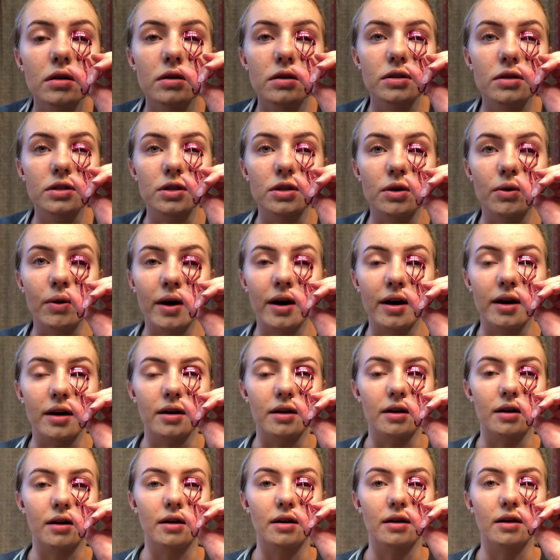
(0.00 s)
so
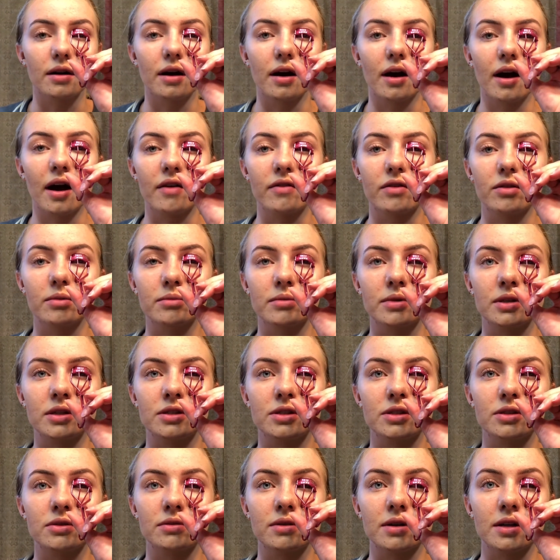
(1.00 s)
I haven't been
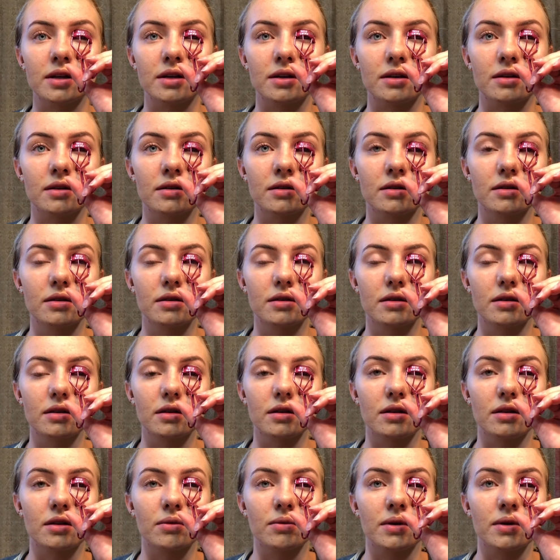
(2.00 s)
doing
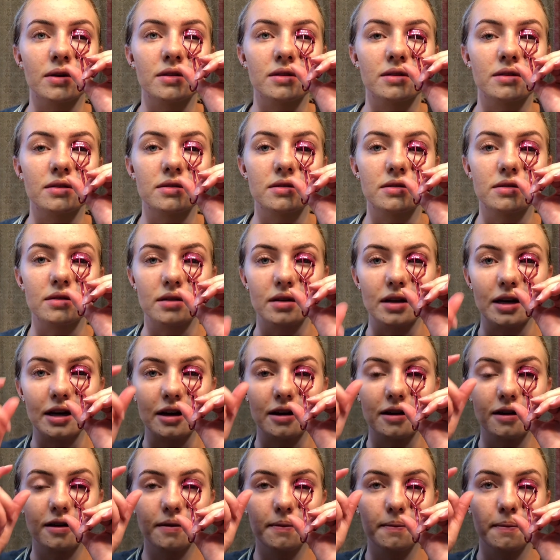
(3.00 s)
the ones
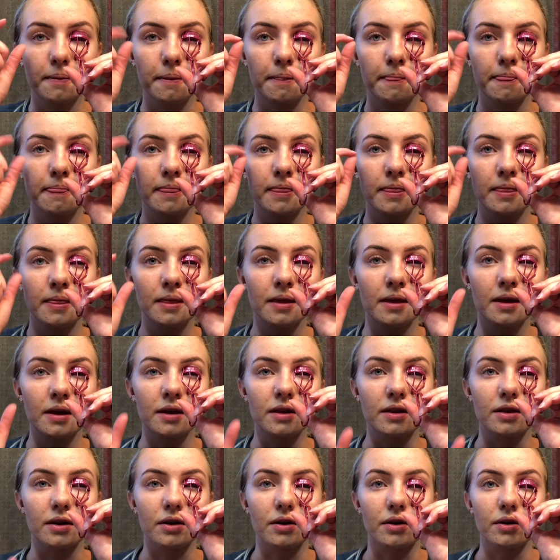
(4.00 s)
like
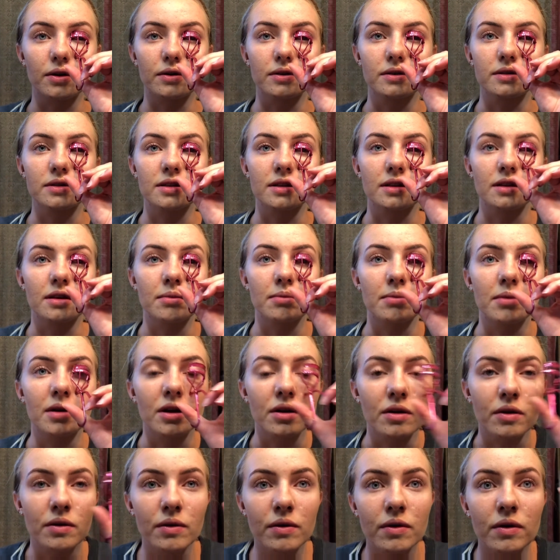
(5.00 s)
the curls in the
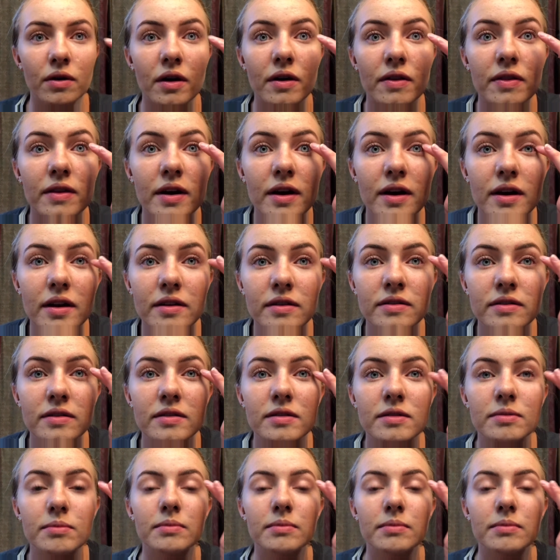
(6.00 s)
middle or on the ends as